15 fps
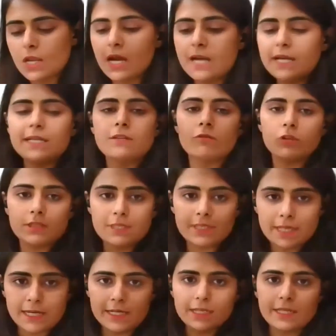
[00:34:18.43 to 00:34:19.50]
and it was
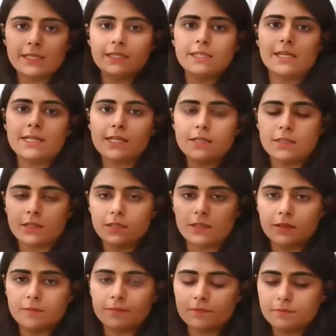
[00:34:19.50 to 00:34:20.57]
said in that
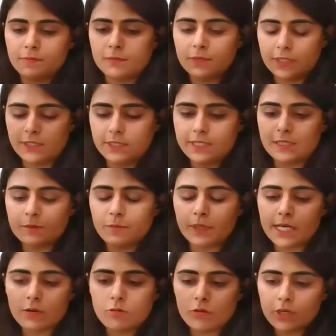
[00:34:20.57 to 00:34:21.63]
in this
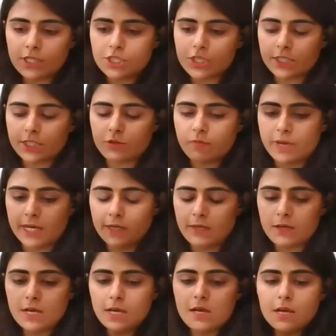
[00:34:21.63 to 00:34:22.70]
particular judgment